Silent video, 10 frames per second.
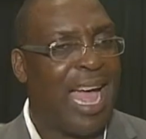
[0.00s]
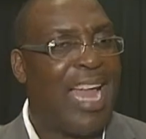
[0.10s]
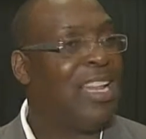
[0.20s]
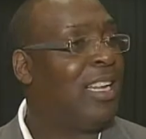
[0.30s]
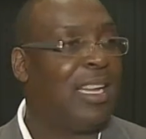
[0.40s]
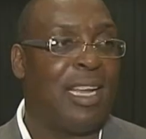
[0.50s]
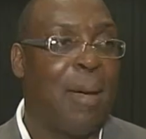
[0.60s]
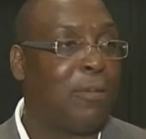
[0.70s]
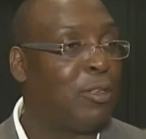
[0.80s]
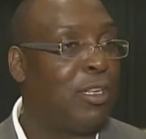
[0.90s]
I didn't get an
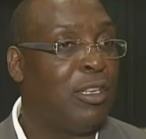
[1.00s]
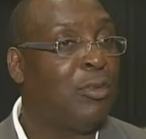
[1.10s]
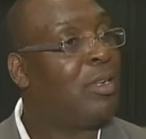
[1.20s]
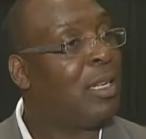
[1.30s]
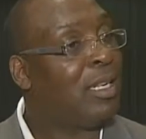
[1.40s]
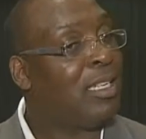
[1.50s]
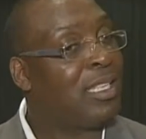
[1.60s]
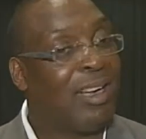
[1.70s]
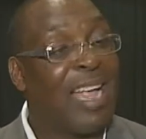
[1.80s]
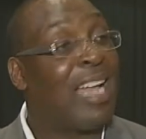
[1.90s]
opportunity to do
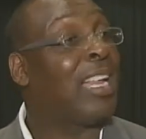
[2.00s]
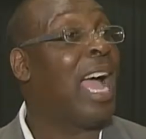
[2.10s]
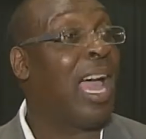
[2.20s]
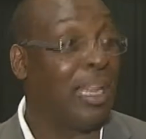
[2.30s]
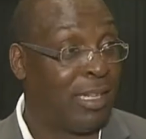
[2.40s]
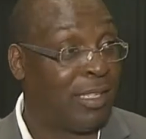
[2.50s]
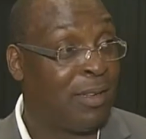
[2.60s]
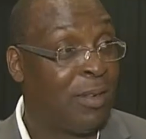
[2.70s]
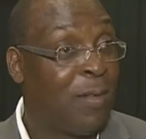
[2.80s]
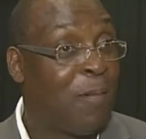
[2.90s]
until I got in college,
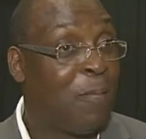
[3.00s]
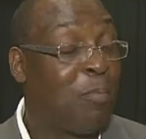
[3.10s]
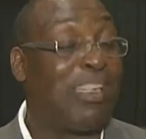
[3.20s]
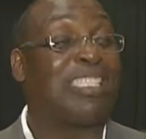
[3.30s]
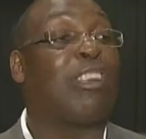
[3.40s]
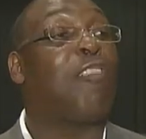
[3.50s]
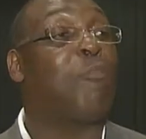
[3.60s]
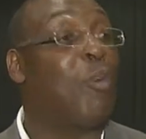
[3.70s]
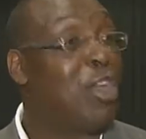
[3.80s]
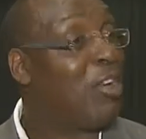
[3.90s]
my
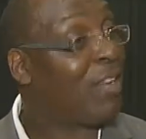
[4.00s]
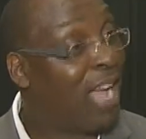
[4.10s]
sophomore year in